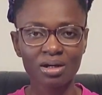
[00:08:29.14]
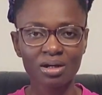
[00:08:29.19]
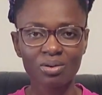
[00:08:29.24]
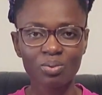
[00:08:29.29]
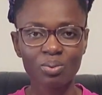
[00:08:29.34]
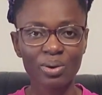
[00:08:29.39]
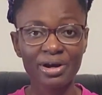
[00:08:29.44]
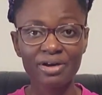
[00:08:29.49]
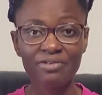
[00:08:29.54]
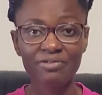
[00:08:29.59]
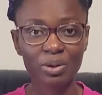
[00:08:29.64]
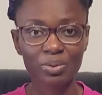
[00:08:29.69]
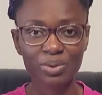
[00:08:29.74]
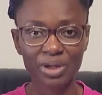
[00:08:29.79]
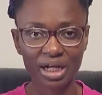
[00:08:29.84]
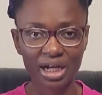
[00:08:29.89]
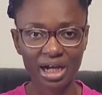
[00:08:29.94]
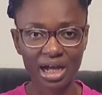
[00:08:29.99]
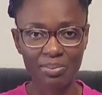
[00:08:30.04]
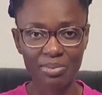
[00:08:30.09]
wherever we are
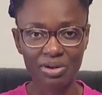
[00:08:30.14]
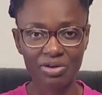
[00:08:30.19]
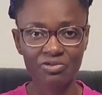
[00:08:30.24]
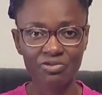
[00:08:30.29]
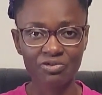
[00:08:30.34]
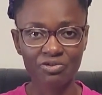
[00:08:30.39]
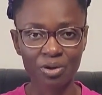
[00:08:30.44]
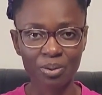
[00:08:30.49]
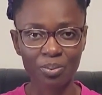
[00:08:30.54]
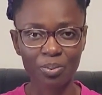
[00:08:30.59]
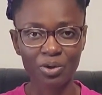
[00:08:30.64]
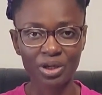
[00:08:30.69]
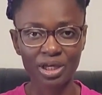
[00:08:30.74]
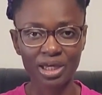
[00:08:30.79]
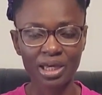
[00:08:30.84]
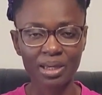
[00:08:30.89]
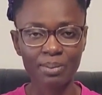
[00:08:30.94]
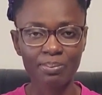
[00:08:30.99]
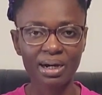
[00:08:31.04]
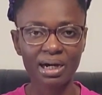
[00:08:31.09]
coming from,
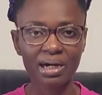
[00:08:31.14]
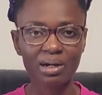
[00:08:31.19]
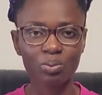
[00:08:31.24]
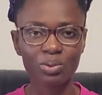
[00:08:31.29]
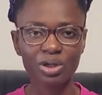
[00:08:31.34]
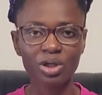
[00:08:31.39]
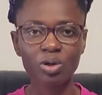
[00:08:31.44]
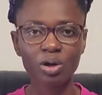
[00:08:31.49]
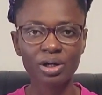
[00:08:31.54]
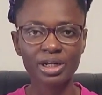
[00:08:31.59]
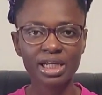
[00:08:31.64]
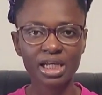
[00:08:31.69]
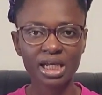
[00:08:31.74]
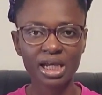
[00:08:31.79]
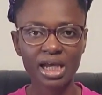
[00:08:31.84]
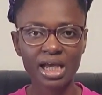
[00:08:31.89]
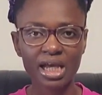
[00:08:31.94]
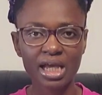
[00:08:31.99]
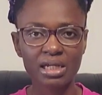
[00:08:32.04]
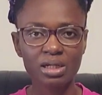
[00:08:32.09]
okay, but we got
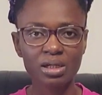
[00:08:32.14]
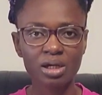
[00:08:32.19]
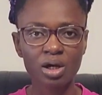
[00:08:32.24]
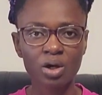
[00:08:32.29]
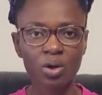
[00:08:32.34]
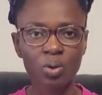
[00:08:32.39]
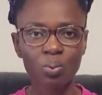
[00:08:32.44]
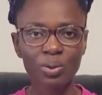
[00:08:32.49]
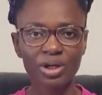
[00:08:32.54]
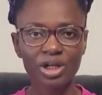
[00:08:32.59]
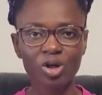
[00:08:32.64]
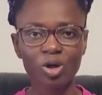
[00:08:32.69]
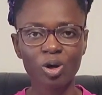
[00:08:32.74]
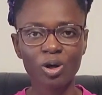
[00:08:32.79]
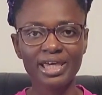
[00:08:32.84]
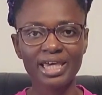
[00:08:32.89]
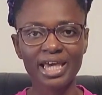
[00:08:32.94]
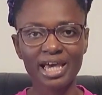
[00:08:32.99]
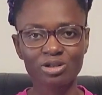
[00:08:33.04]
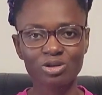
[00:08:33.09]
here and we did
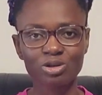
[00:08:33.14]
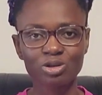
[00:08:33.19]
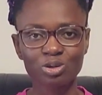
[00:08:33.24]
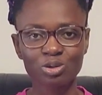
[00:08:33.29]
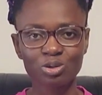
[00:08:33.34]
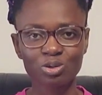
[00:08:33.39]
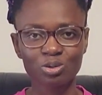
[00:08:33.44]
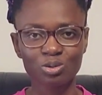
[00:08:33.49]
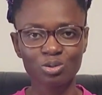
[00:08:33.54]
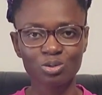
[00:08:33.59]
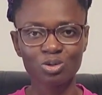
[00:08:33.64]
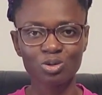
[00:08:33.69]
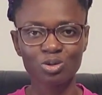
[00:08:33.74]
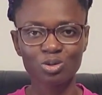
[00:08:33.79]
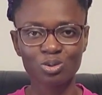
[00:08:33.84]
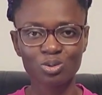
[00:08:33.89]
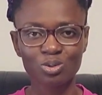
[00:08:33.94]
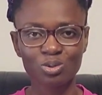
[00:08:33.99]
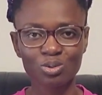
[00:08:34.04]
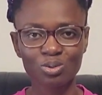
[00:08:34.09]
not get to
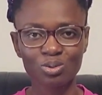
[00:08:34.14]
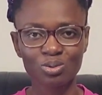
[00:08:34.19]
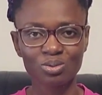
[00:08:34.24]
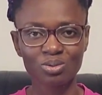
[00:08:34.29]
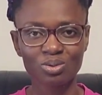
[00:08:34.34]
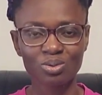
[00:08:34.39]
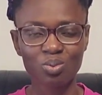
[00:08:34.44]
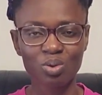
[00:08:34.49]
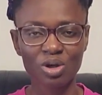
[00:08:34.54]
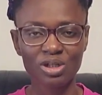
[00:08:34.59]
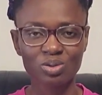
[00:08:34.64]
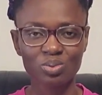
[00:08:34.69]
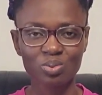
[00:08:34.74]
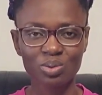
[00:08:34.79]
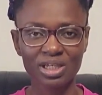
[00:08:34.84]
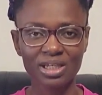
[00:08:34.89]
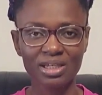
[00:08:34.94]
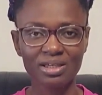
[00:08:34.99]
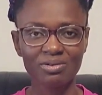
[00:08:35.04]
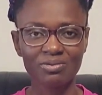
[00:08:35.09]
do what
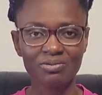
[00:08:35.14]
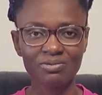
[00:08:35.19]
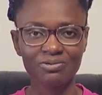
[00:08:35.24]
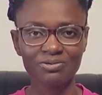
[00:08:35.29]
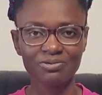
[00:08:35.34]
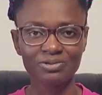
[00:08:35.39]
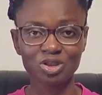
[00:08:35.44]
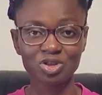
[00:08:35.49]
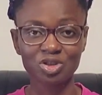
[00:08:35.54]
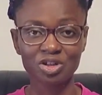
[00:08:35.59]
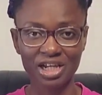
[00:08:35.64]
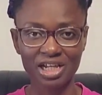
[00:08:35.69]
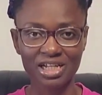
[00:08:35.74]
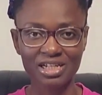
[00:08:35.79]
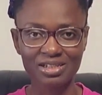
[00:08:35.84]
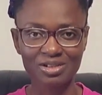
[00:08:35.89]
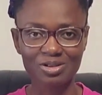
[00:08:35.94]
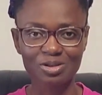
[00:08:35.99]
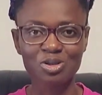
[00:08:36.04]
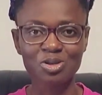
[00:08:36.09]
we
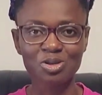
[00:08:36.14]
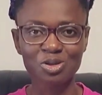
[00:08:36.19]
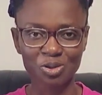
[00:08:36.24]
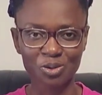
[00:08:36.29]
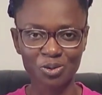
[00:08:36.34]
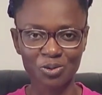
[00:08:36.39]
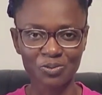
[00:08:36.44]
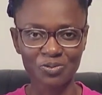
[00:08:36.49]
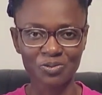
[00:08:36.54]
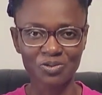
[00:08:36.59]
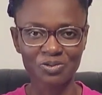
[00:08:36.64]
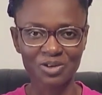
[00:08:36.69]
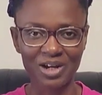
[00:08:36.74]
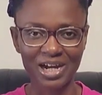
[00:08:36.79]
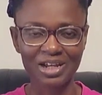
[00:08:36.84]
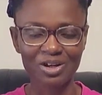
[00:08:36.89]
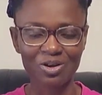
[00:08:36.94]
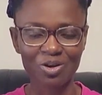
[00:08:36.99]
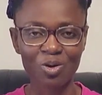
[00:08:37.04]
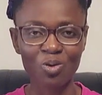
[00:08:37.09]
trained to do,
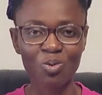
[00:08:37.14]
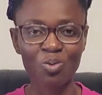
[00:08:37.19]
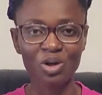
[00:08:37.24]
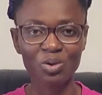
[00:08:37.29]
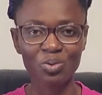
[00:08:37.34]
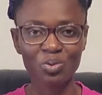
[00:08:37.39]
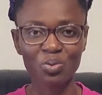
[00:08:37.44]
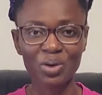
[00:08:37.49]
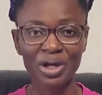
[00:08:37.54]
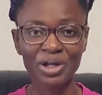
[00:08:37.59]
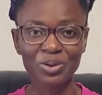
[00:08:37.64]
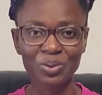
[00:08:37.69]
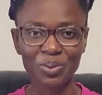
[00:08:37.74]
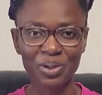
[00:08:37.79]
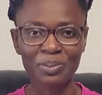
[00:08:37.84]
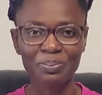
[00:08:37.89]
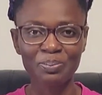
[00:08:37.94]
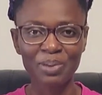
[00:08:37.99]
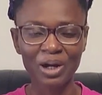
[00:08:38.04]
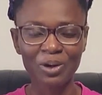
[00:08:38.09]
right? Or what we were
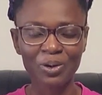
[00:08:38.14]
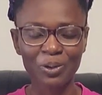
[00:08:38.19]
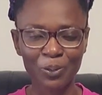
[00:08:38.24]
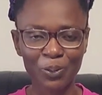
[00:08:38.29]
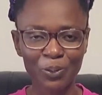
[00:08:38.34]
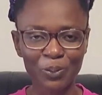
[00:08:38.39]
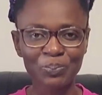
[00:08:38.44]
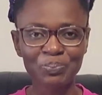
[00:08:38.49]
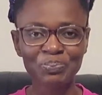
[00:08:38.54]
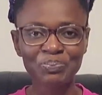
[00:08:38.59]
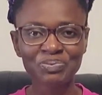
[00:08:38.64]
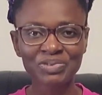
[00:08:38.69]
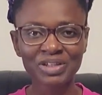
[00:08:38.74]
doing back home.